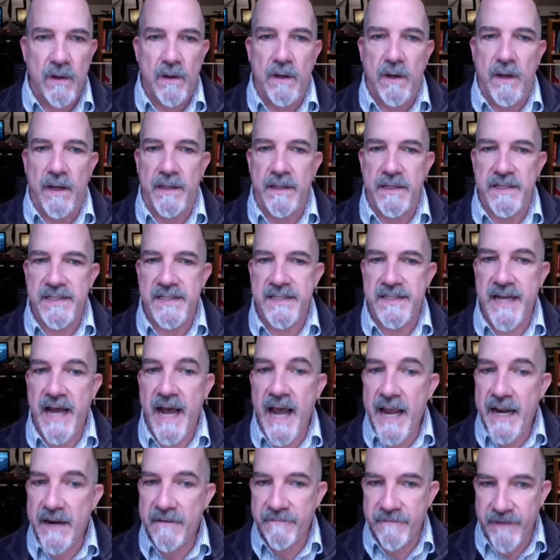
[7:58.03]
And the
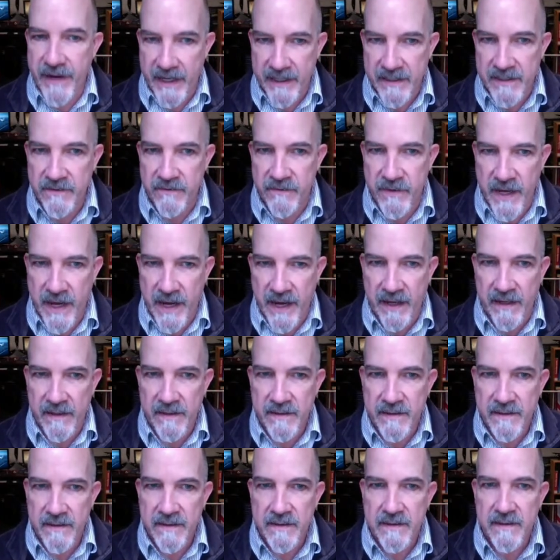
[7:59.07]
side effect of that
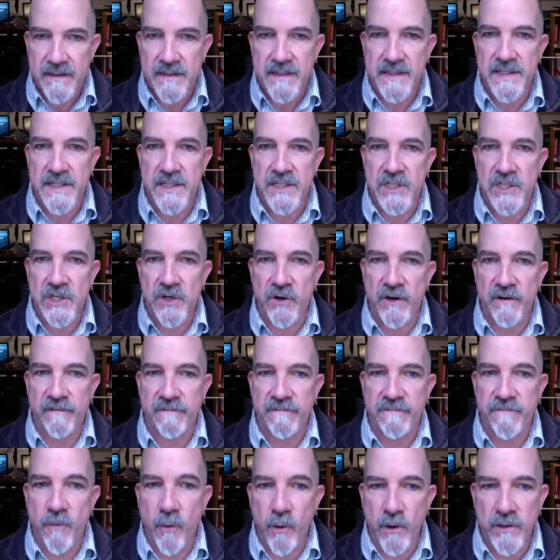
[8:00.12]
is it's going to
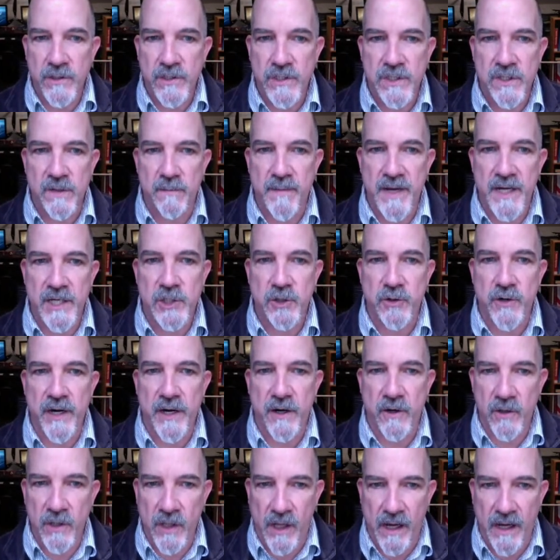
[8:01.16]
force the major
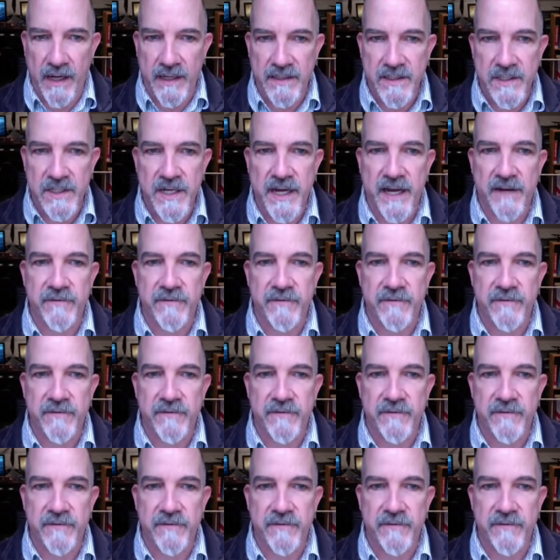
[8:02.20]
airlines to have